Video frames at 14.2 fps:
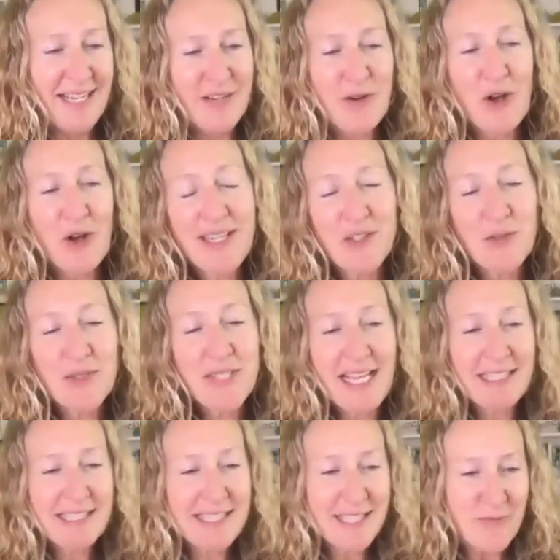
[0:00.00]
Okay, so tell
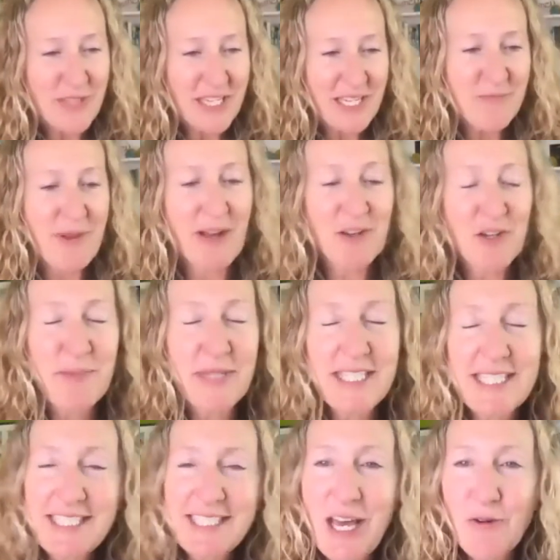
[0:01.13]
us something about your
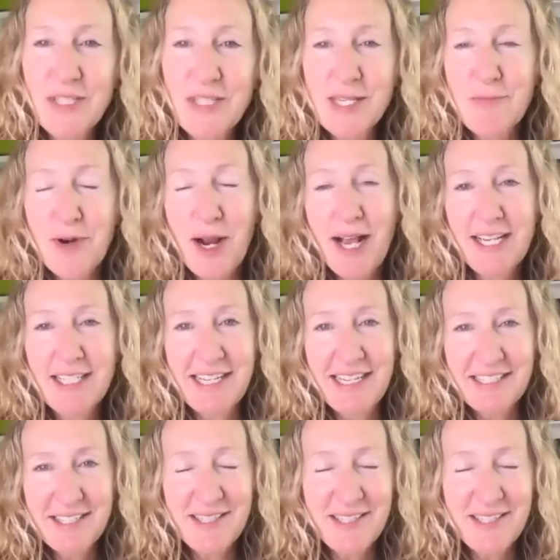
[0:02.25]
business that would surprise us.